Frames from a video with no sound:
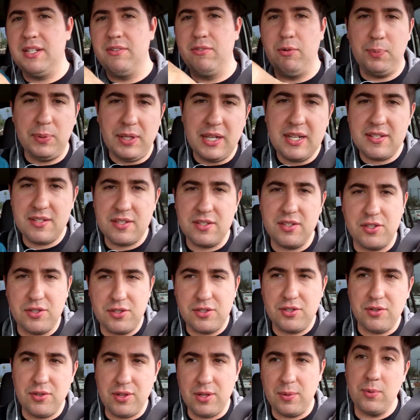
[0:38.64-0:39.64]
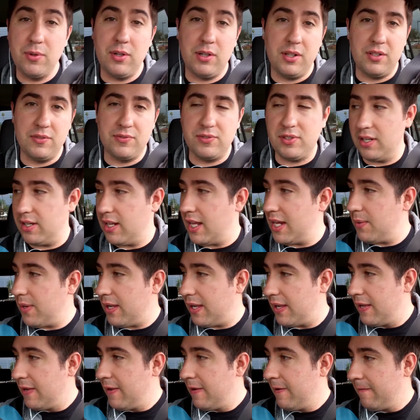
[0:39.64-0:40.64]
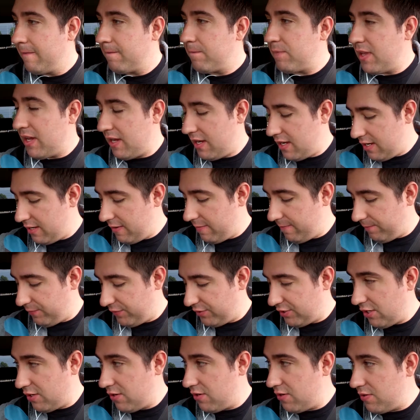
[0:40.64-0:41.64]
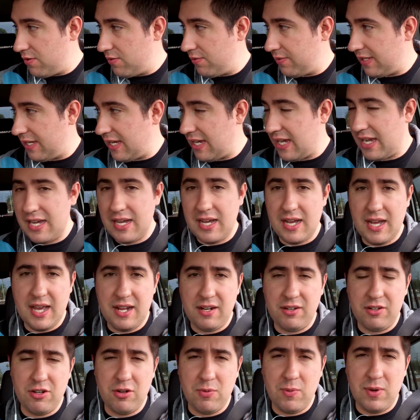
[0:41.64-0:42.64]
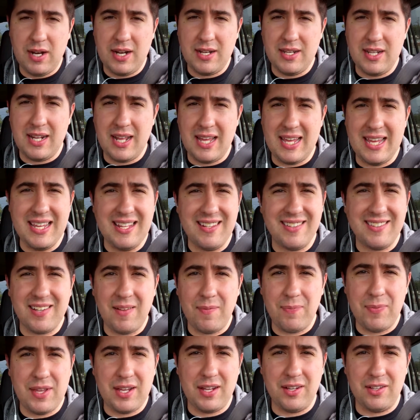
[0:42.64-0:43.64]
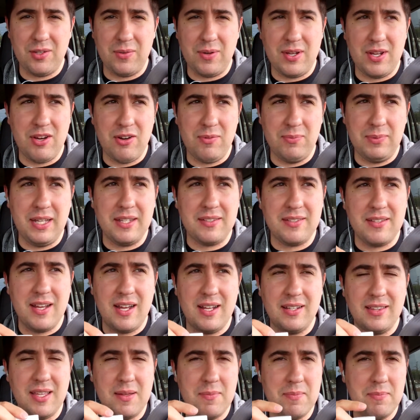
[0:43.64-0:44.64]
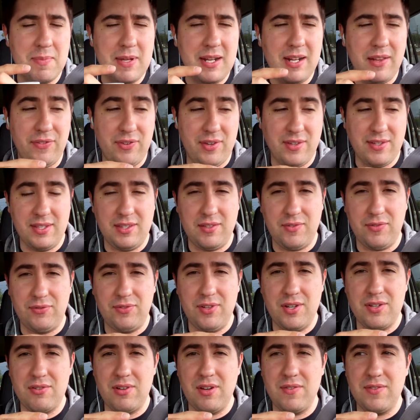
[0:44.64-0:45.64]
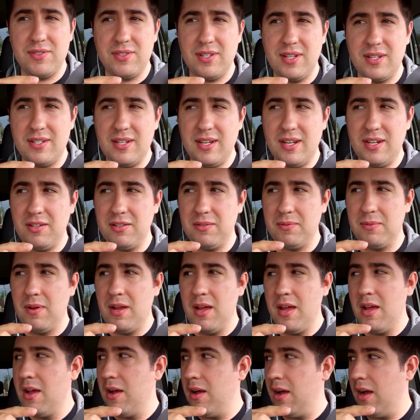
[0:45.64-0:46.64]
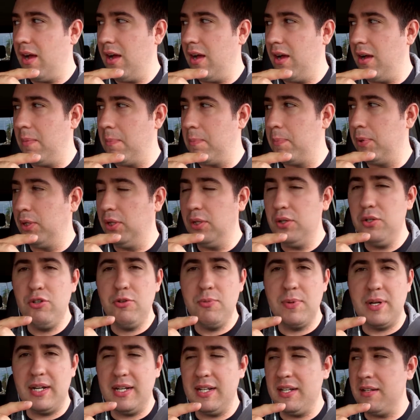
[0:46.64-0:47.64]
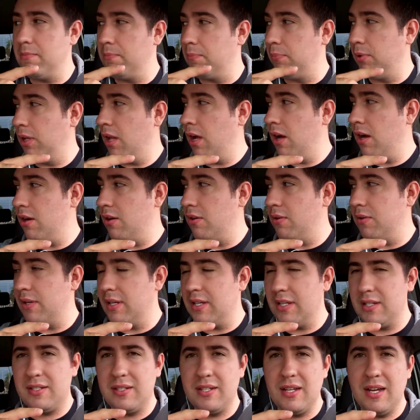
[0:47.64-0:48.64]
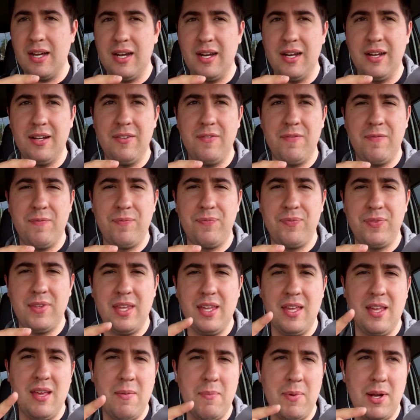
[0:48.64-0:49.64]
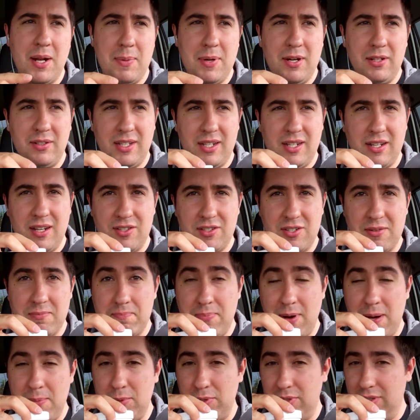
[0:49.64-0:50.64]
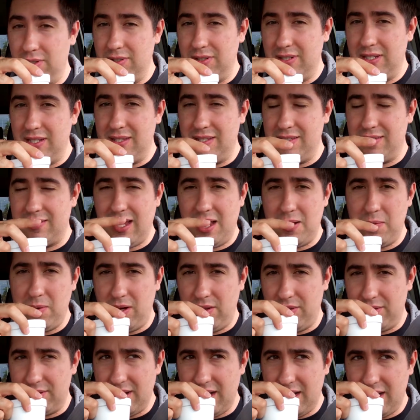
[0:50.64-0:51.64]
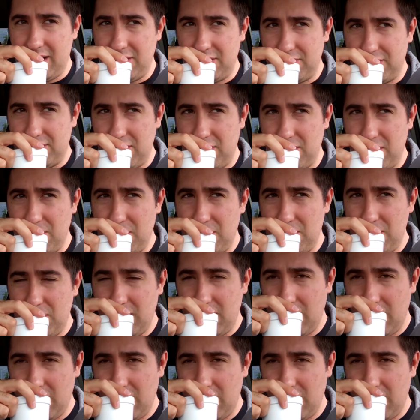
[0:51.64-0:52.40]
they replaced the two that were in the front. Anyway, um, so yeah, I don't know what I did. I hit something on the way home last night that made it sound like the front driver's side tire uh, blew, but it didn't blow. It uh, but apparently caused a bubble in the sidewall of the tire, so